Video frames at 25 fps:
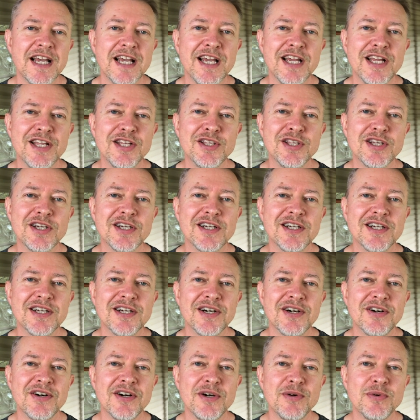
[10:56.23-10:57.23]
And
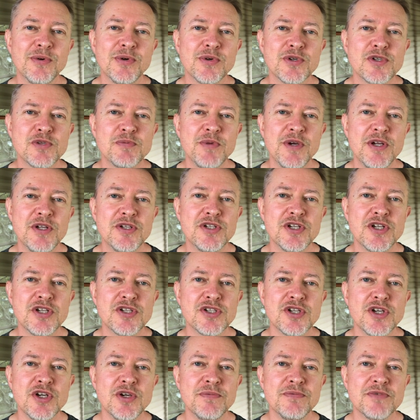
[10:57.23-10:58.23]
I will speak to you
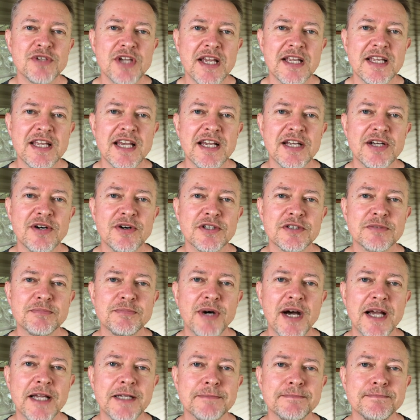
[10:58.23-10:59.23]
soon. Take care, guys.
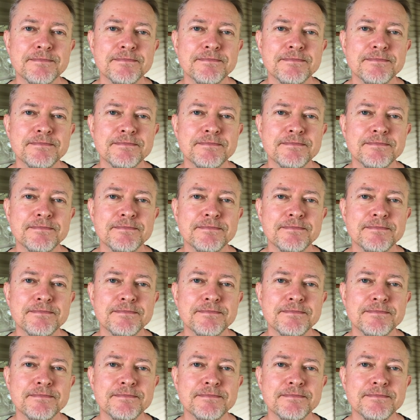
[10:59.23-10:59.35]
Bye.